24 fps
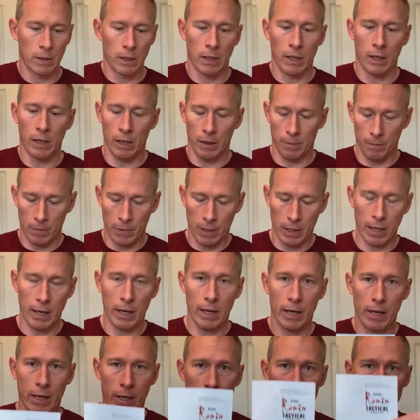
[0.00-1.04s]
Um,
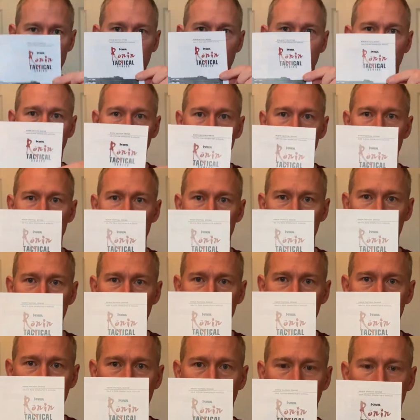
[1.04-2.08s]
and you have the
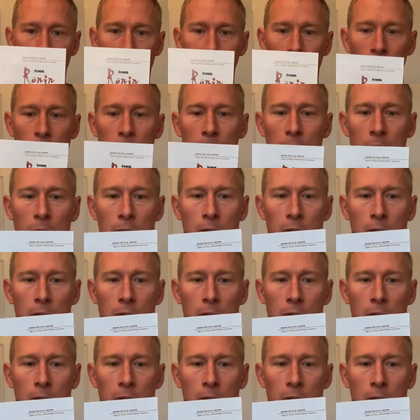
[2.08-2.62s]
instruction manual.